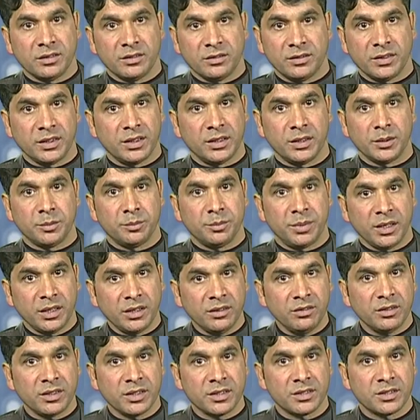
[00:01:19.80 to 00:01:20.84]
with the
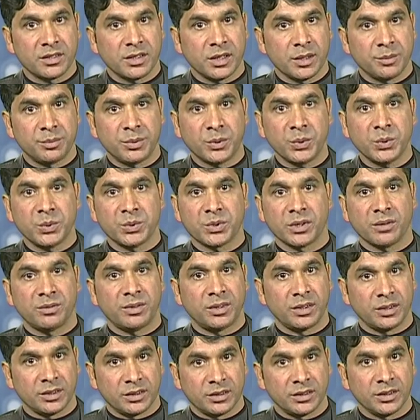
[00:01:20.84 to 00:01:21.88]
behaviorist approach of
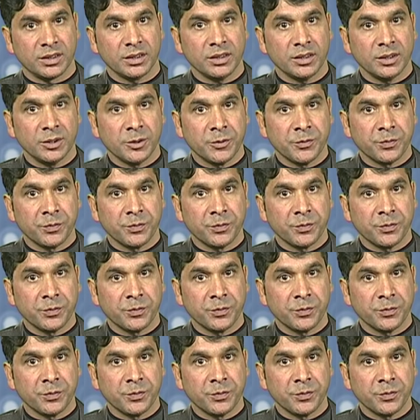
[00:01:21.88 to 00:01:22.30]
learning,